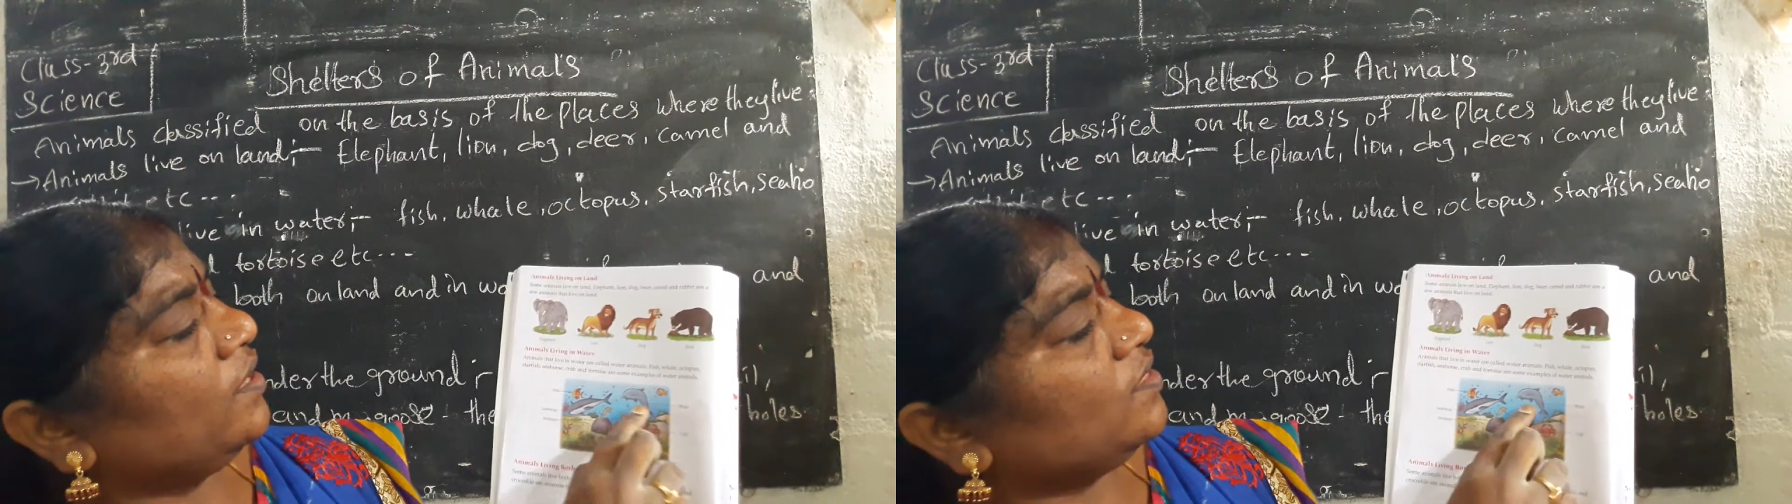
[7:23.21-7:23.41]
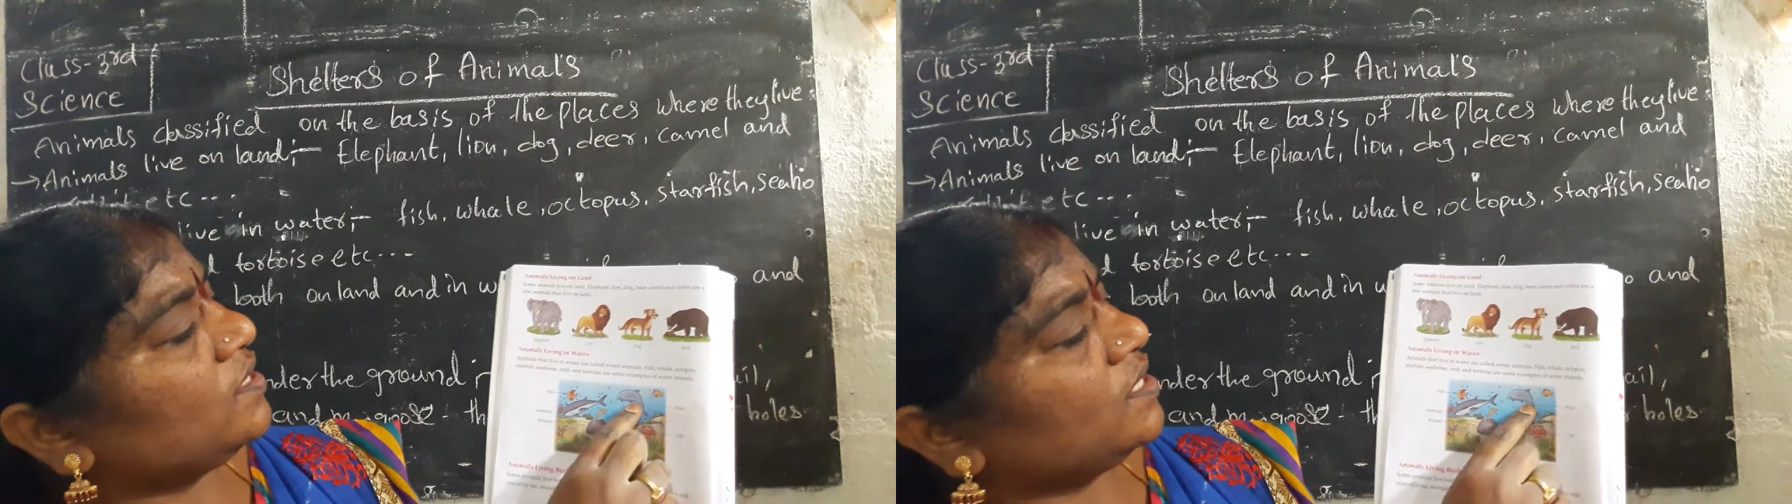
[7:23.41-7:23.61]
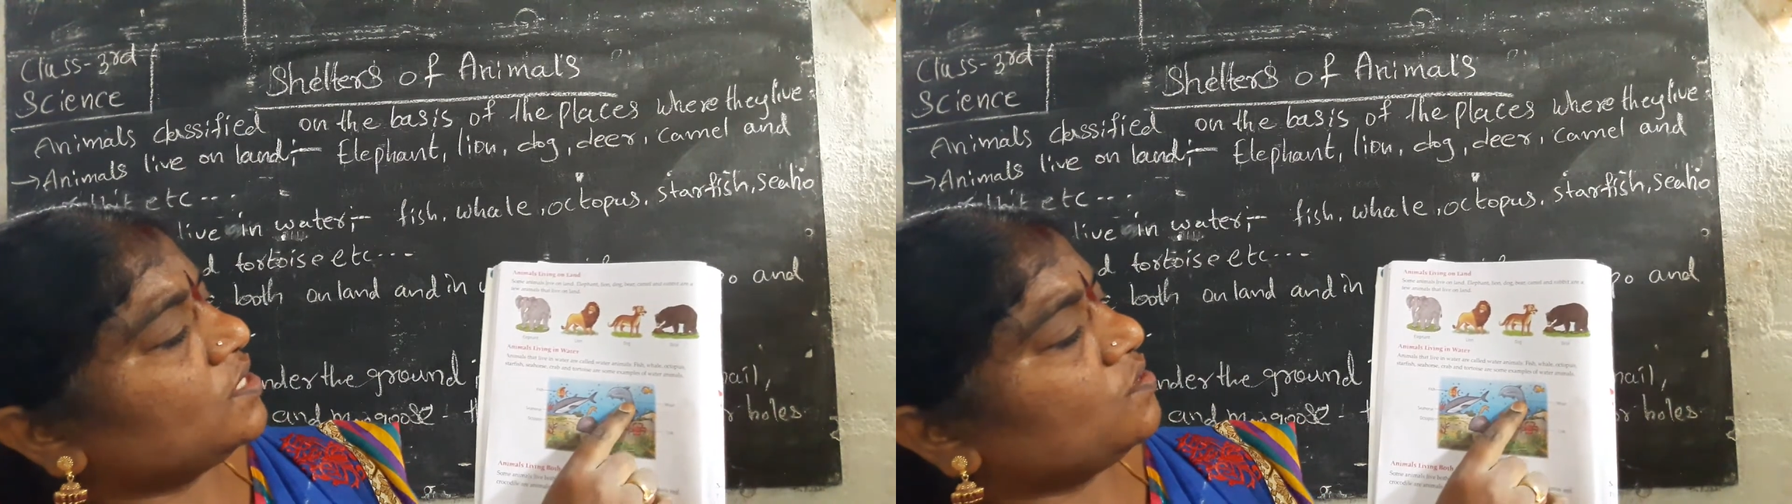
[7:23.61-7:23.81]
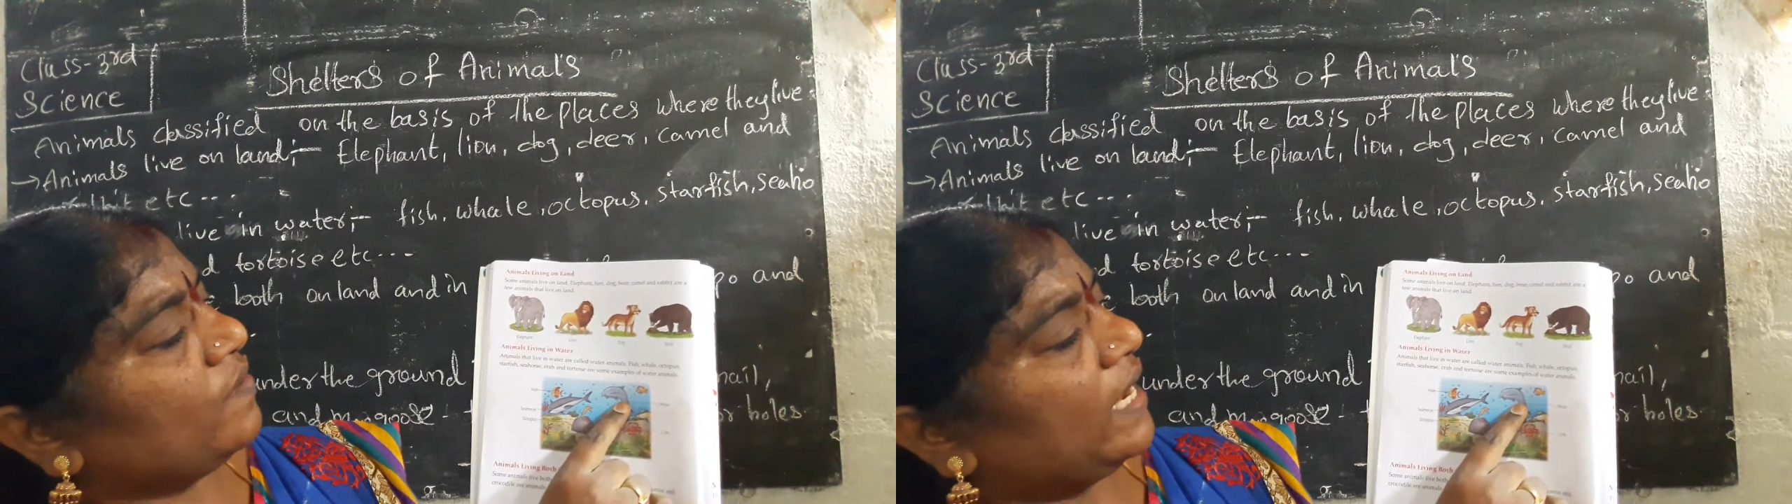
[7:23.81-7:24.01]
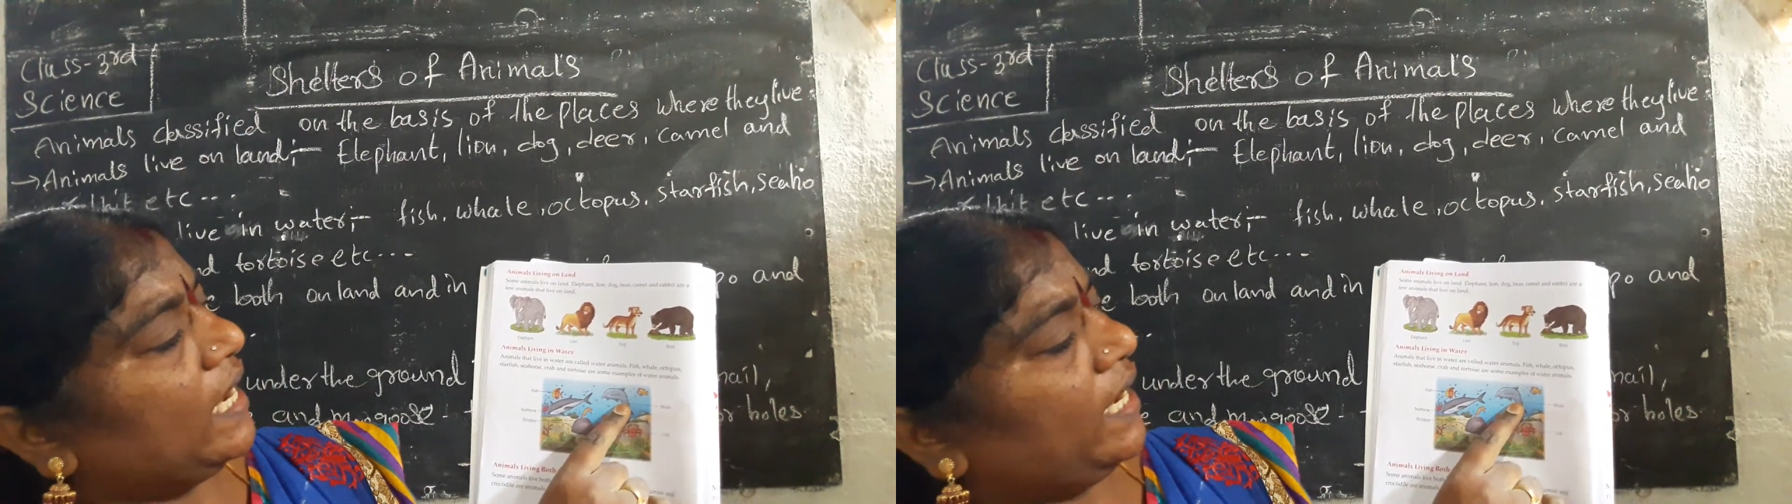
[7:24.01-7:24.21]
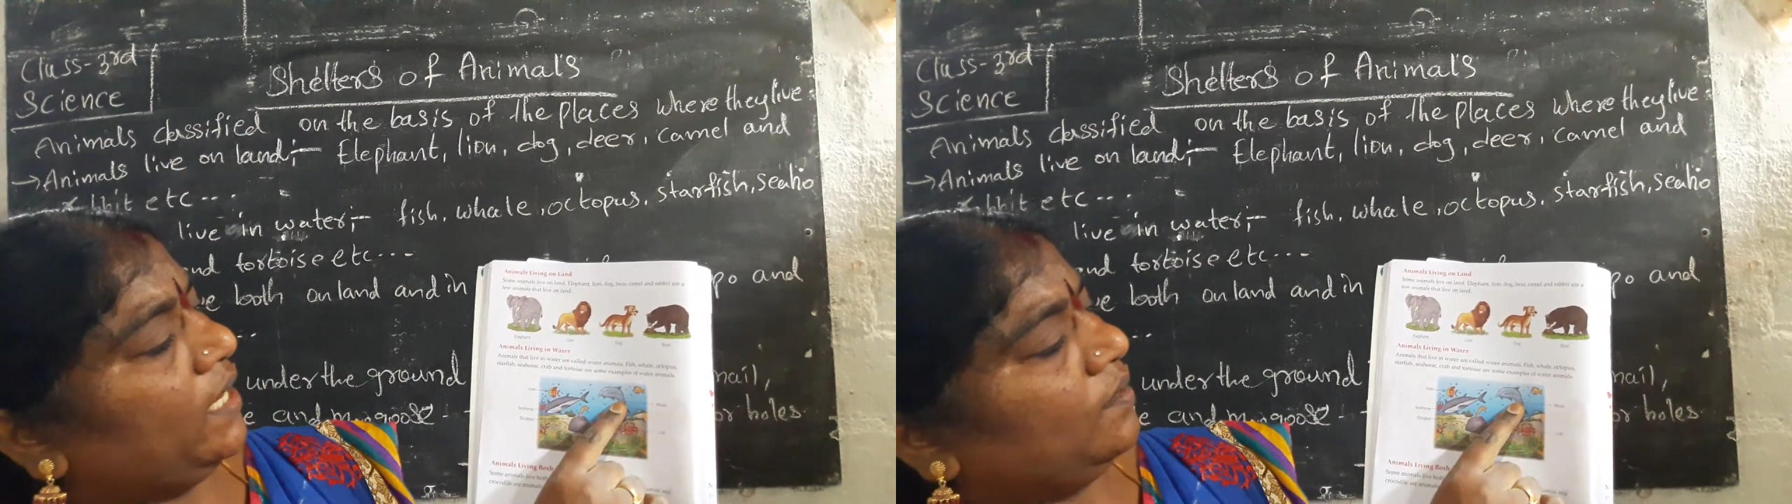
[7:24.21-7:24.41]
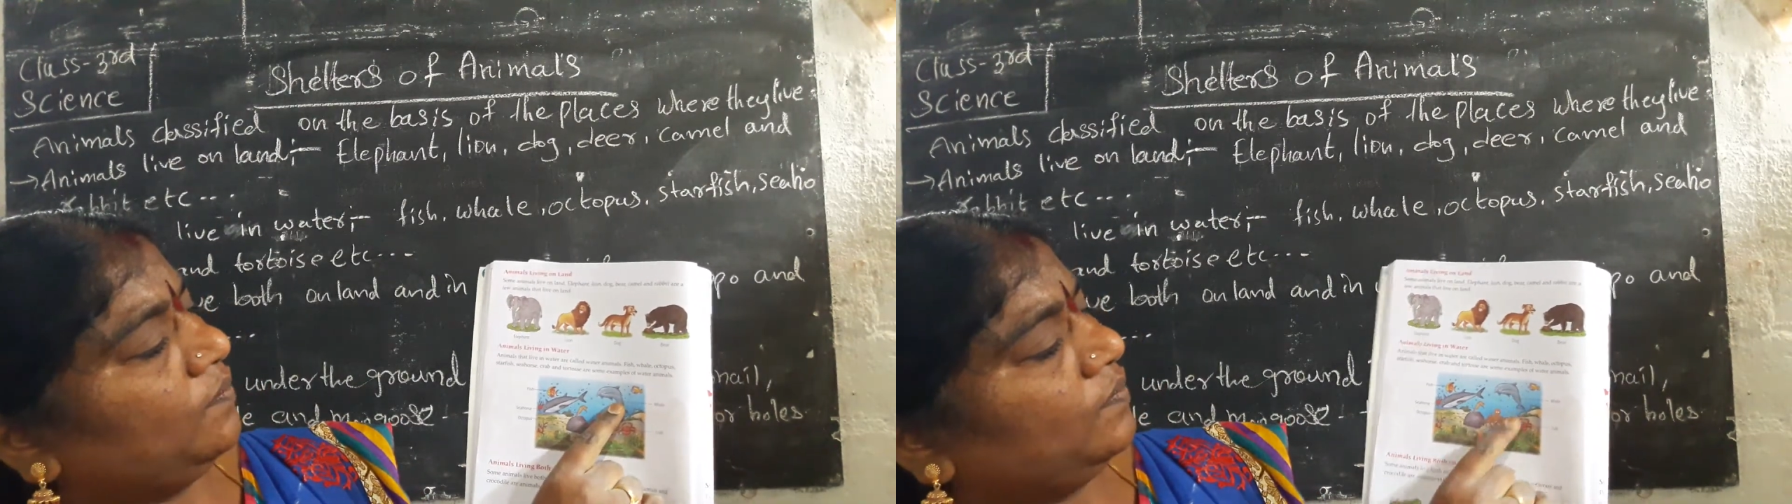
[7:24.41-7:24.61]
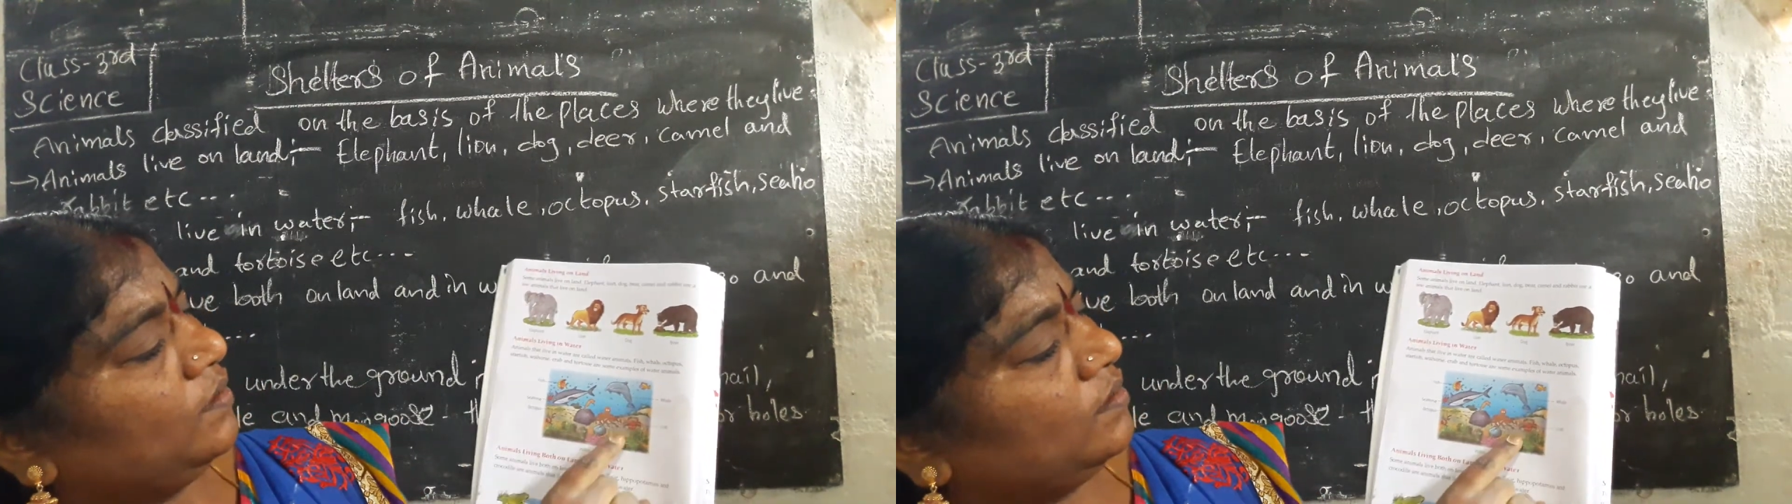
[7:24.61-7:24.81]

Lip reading: This is whale.